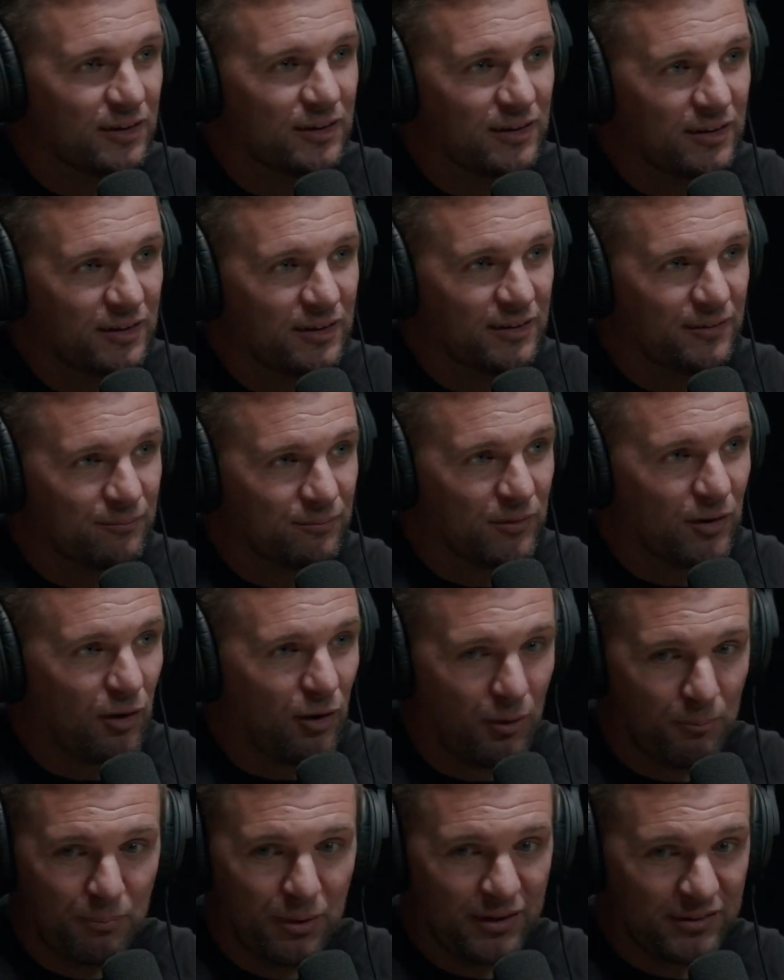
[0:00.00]
Mm.
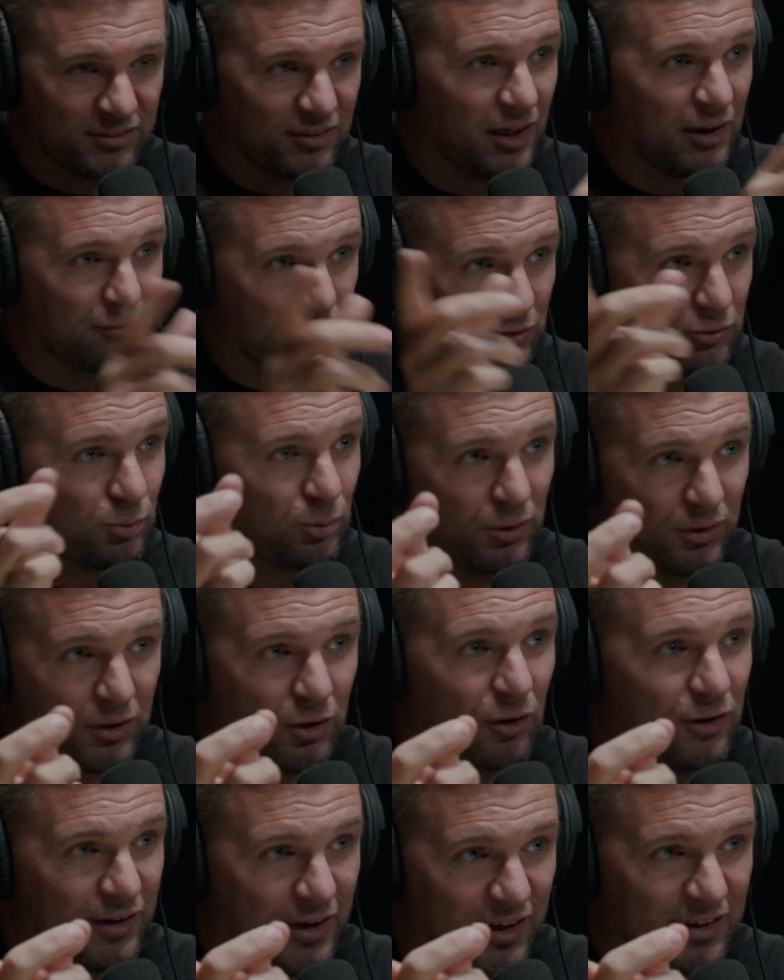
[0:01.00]
Our best life is really
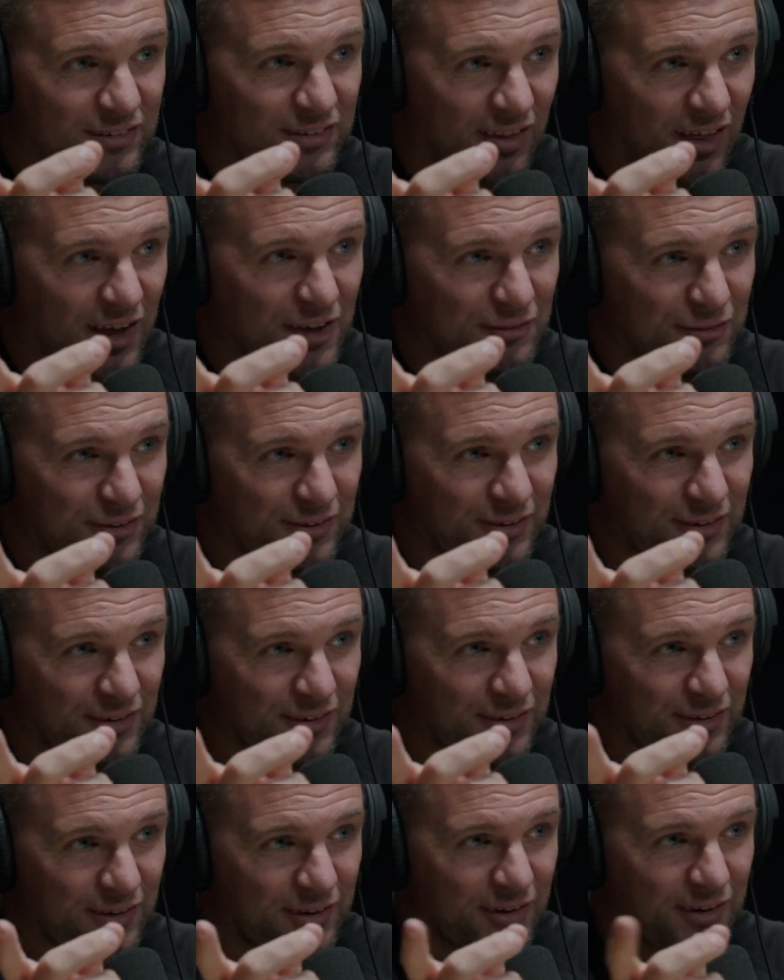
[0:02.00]
our next life.
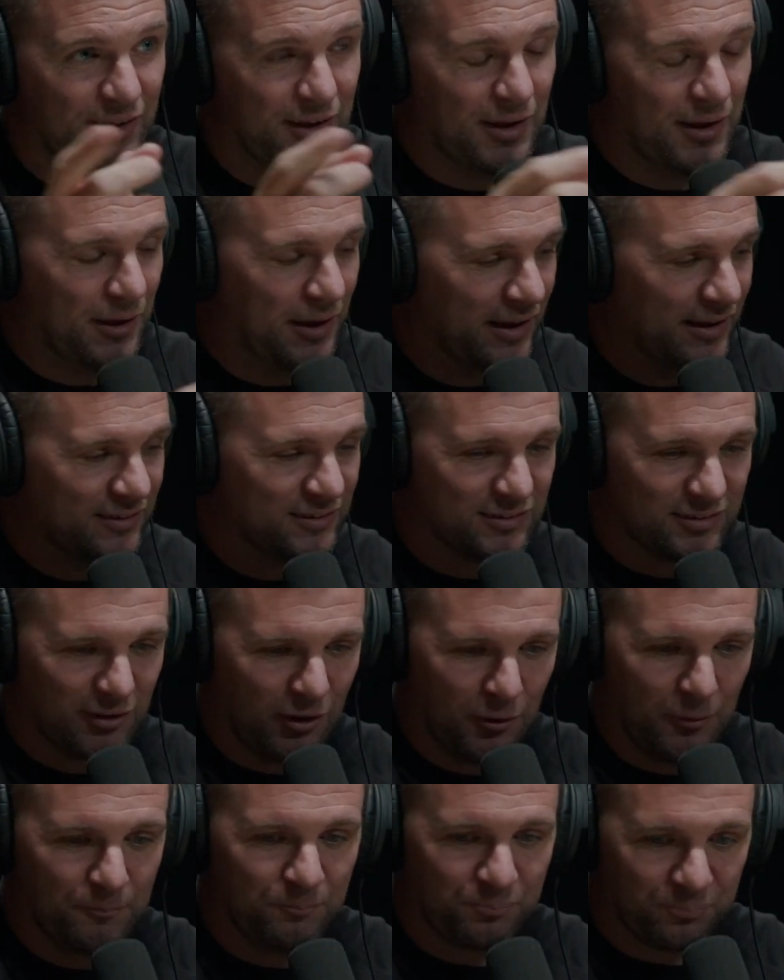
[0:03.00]
Mm-hmm. And
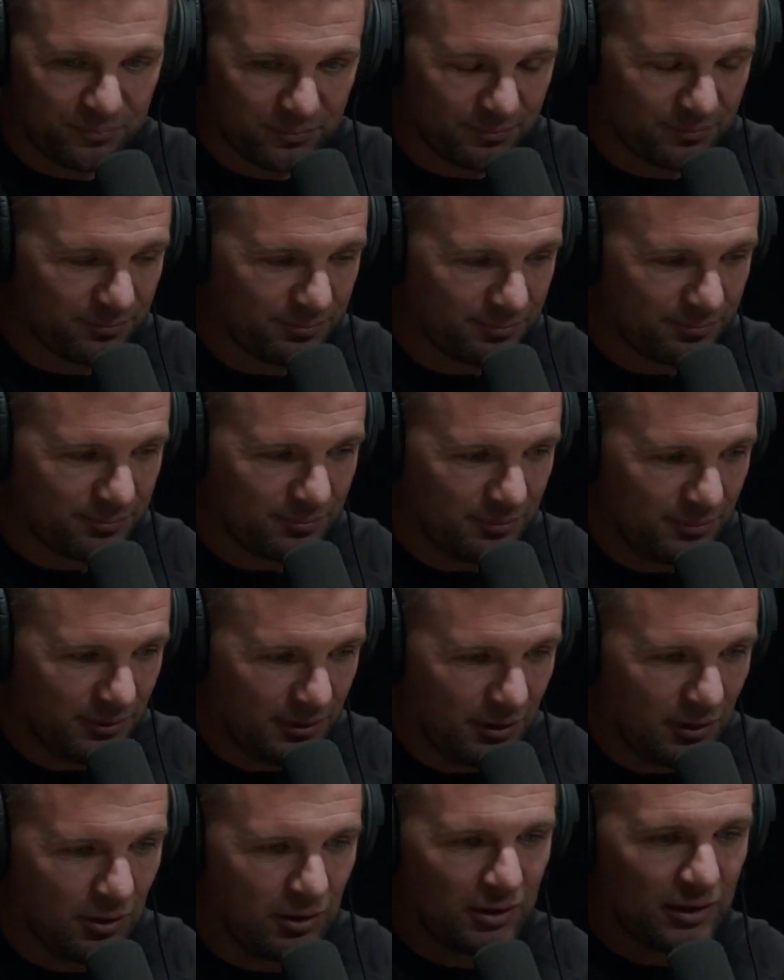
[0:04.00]
so,
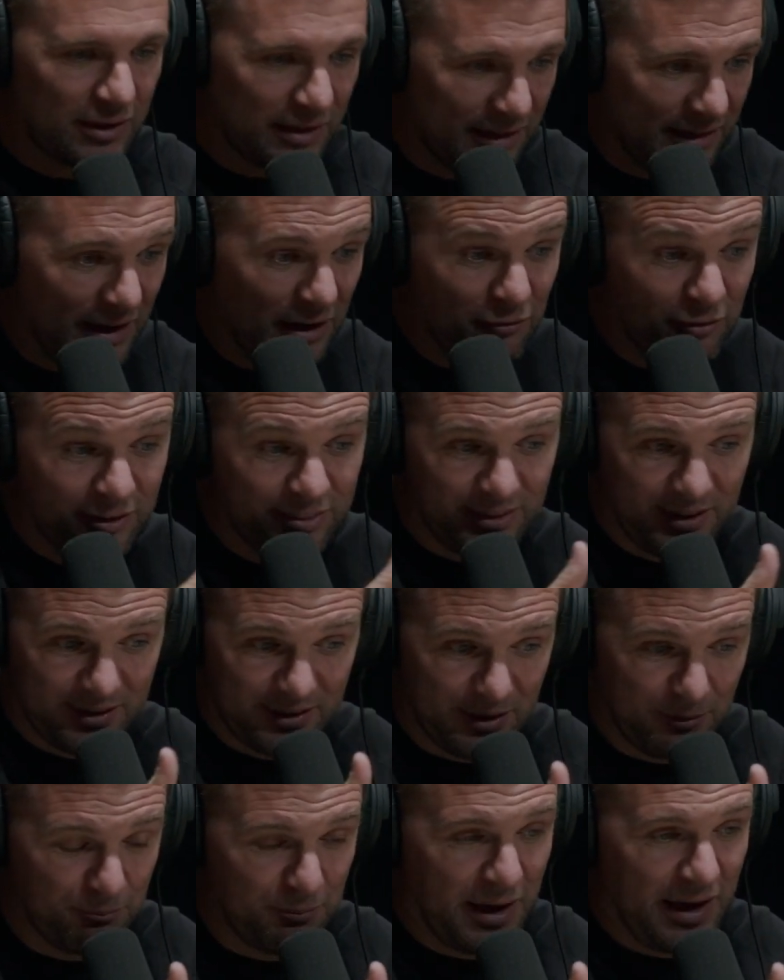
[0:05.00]
can everything
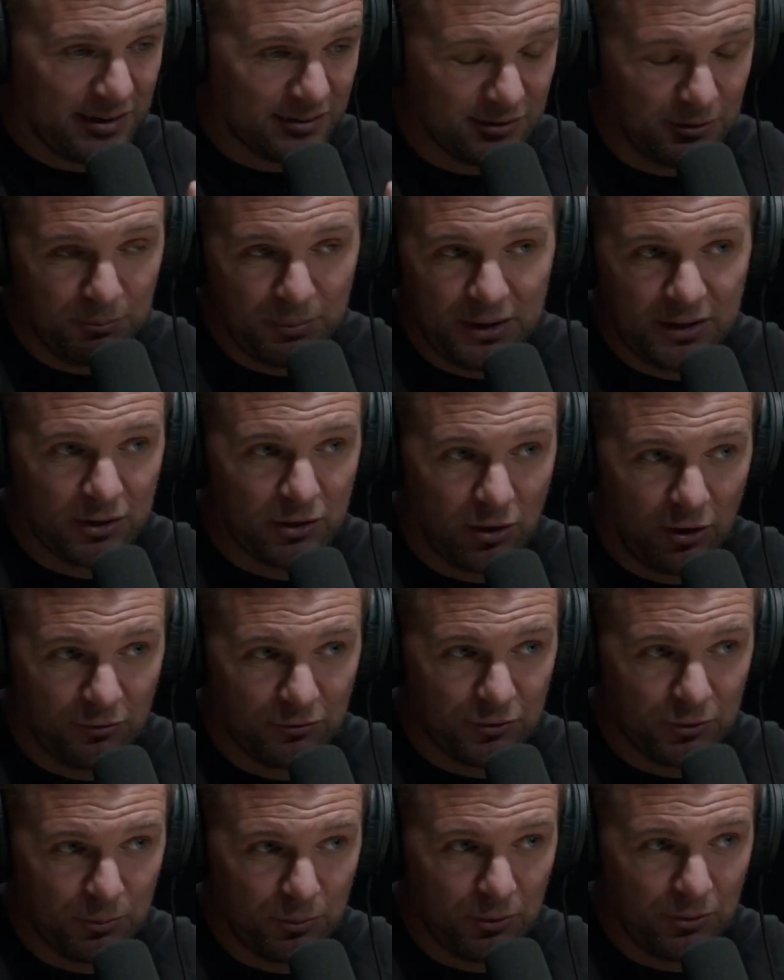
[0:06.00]
get back to being
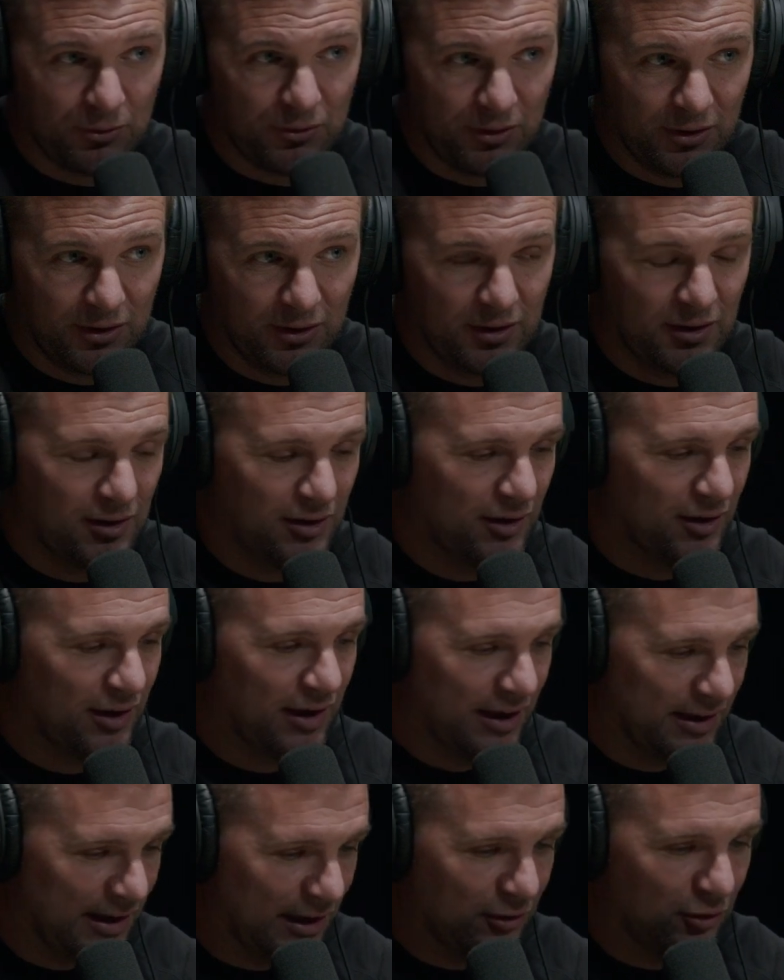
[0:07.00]
comfortable?
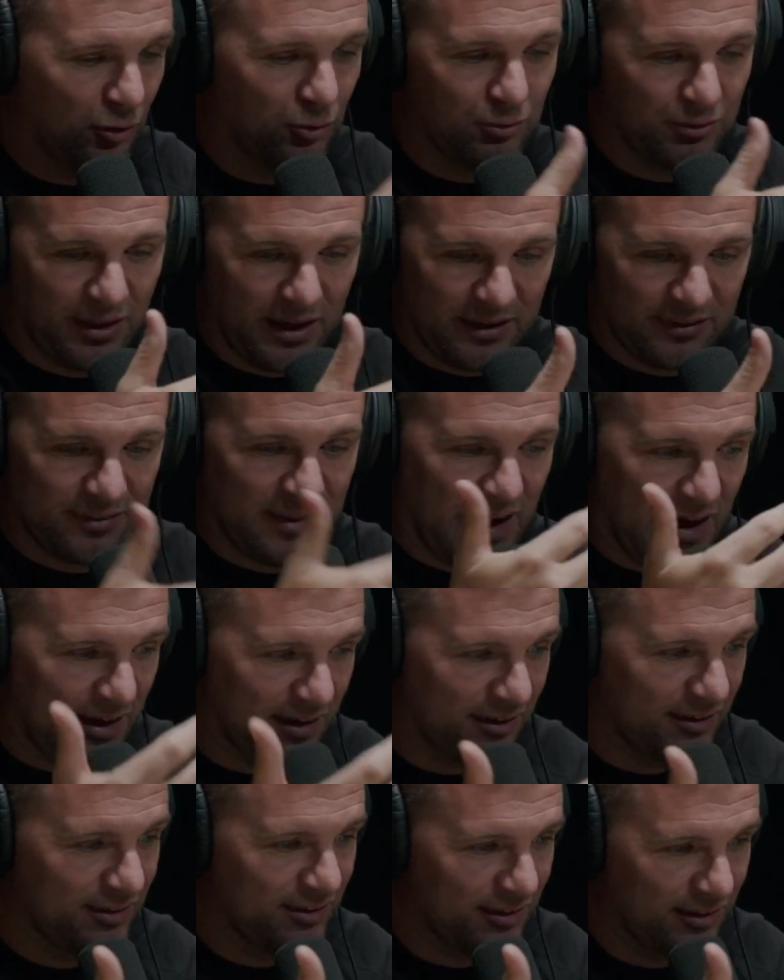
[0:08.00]
And I know that that
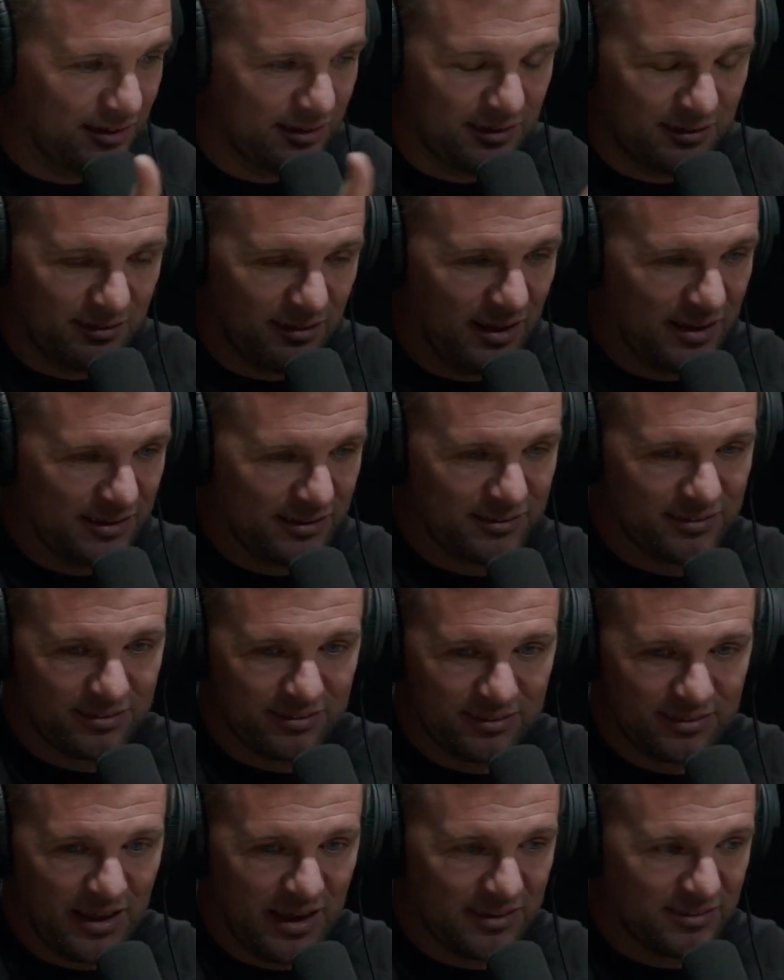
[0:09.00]
like
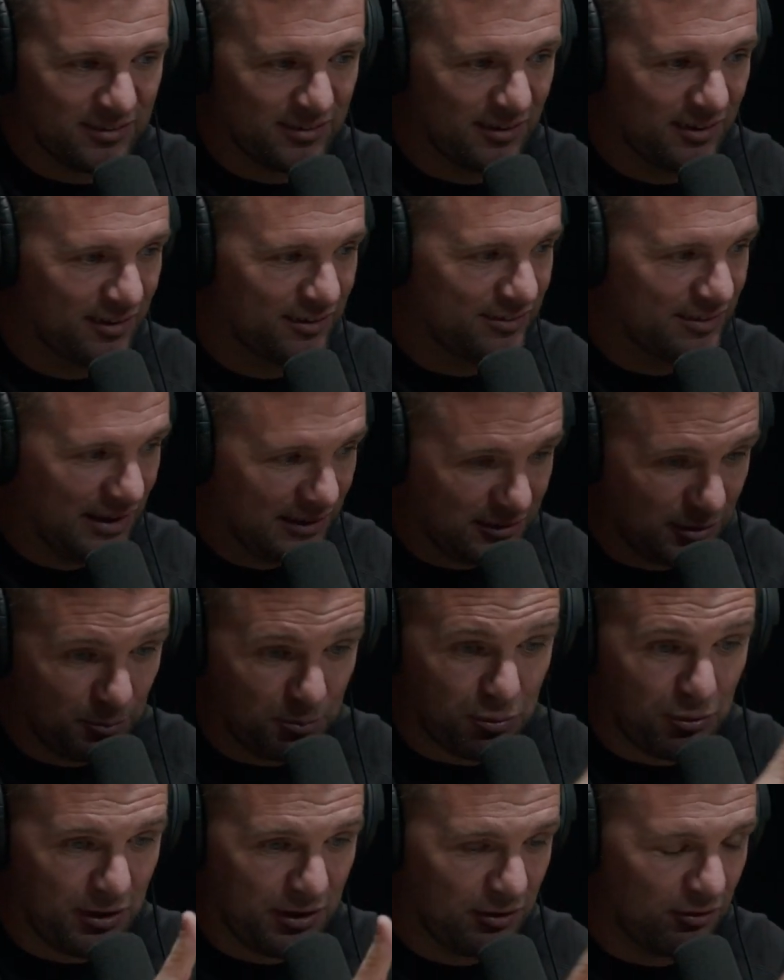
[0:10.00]
that's a that's a
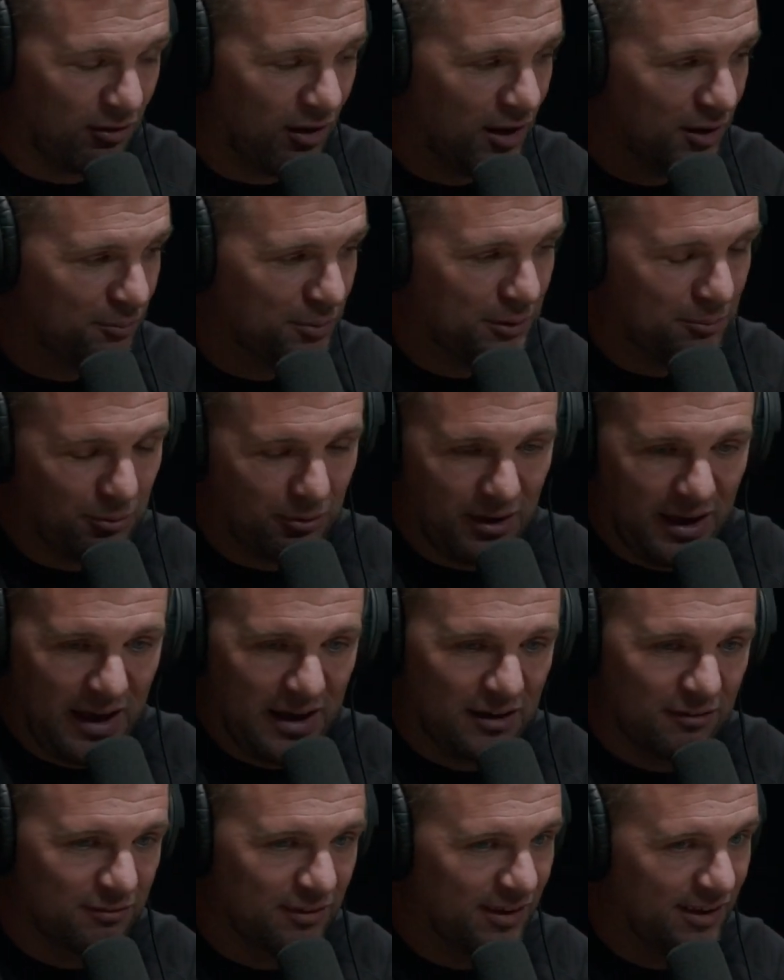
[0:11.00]
prayer a lot of people have.